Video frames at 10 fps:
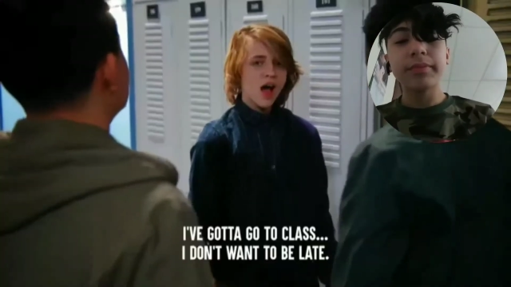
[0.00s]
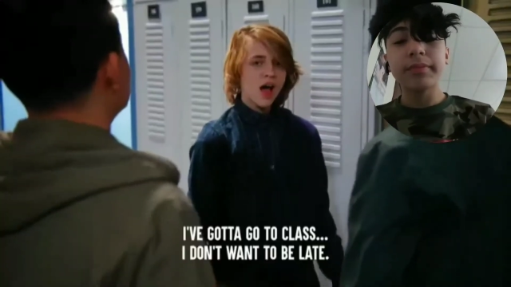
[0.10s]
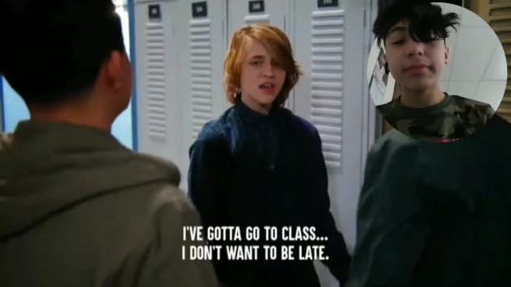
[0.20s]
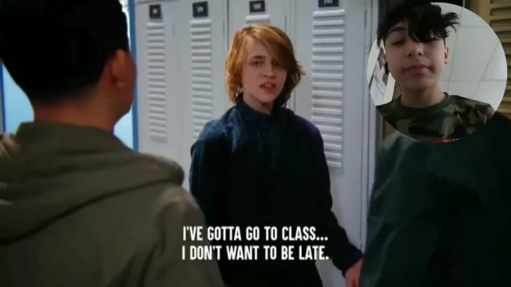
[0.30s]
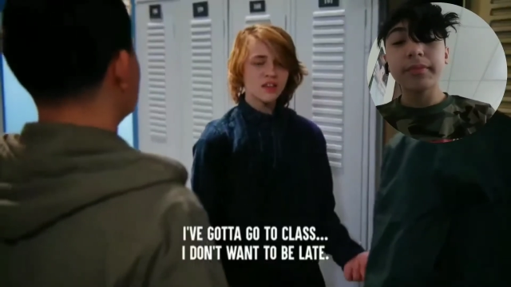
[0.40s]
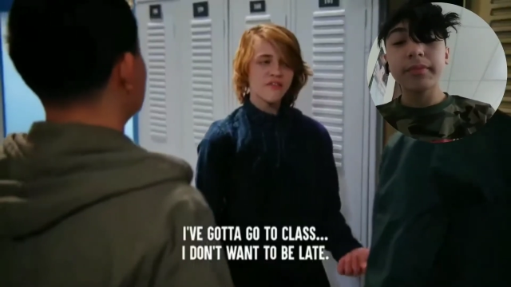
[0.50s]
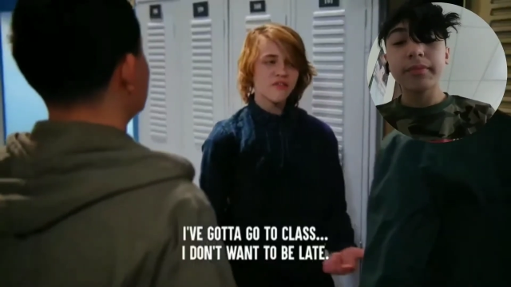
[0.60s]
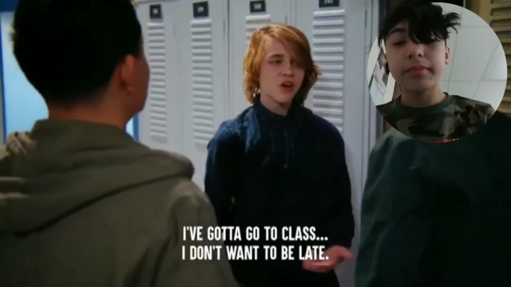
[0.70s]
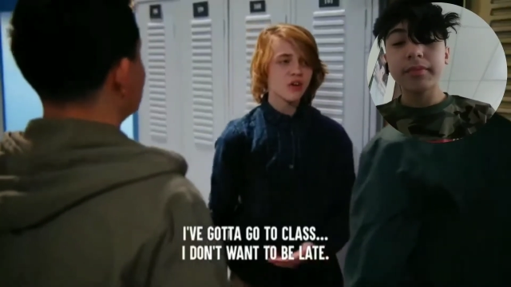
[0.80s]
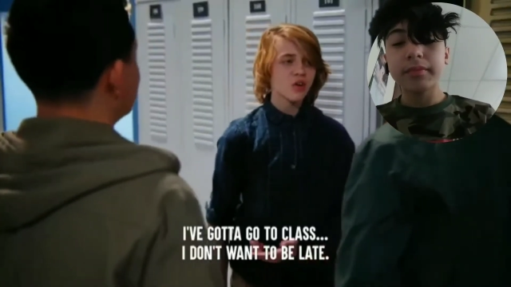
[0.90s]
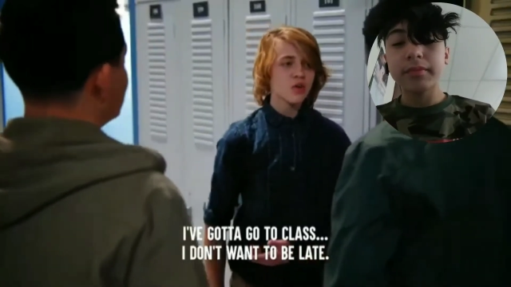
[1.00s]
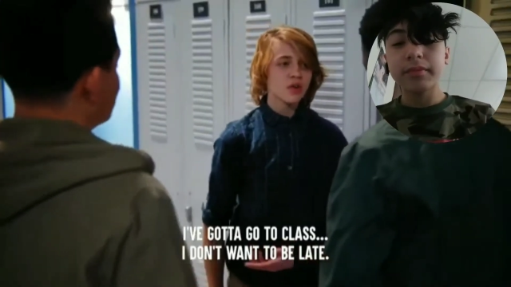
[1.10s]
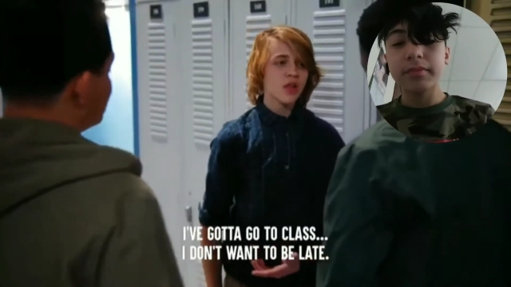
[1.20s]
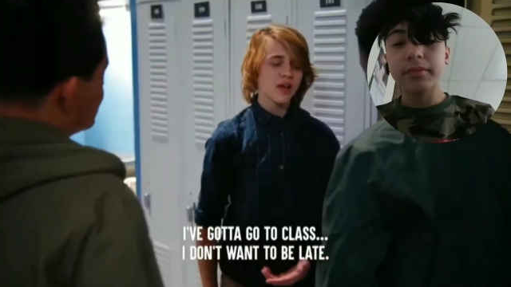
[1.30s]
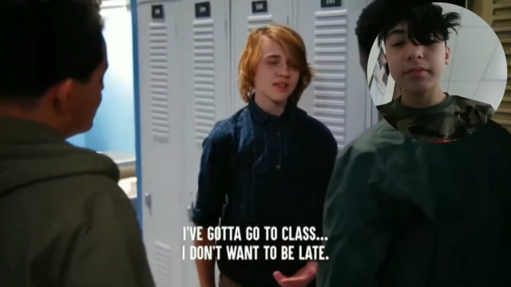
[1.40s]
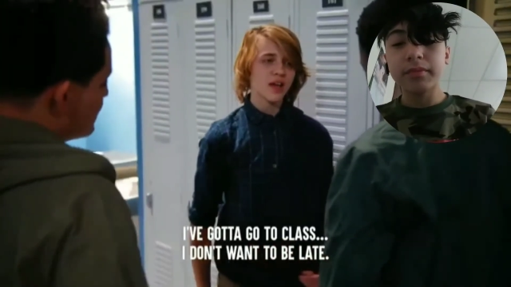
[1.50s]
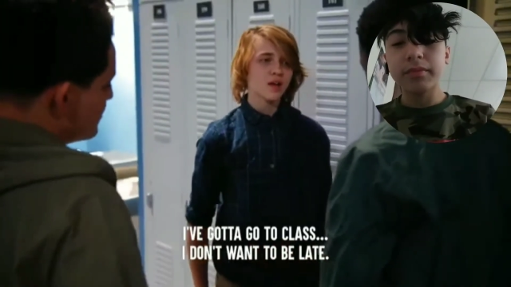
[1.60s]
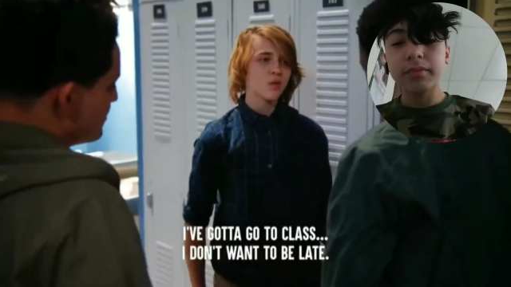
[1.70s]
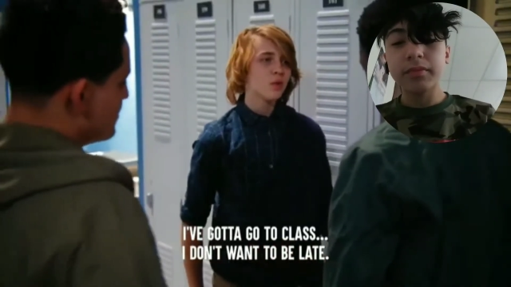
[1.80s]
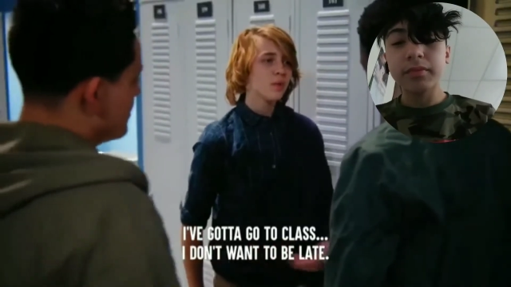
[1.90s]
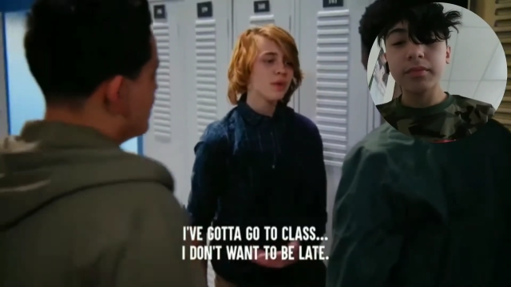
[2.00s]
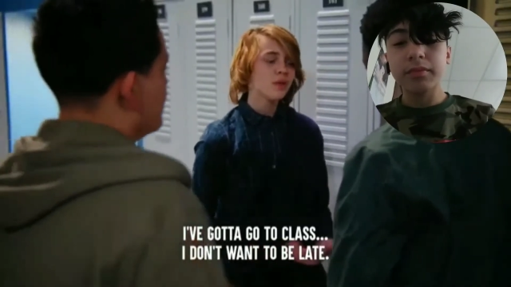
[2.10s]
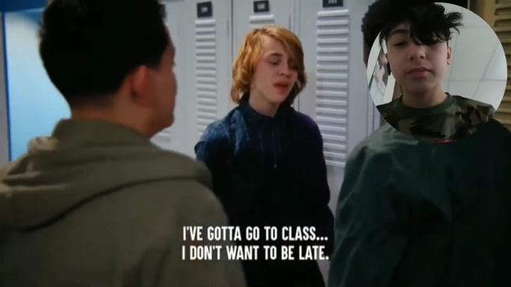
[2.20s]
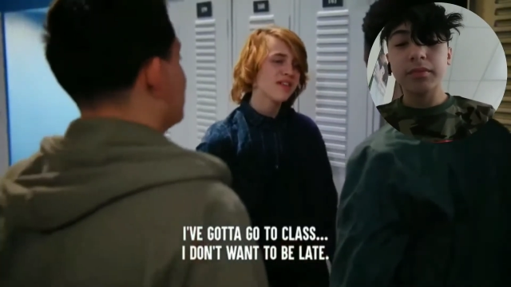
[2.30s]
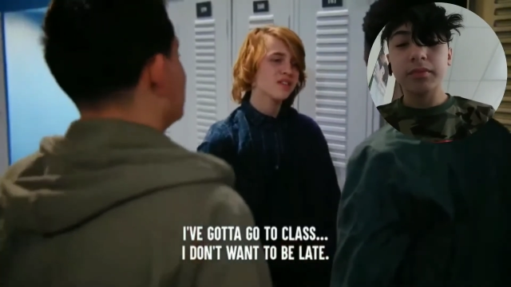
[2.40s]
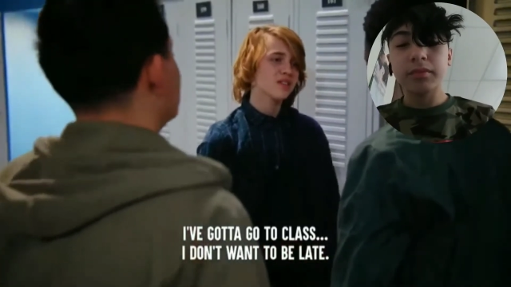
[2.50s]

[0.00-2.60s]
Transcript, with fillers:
Speaker 1: I've got to go to class. I don't want to be late.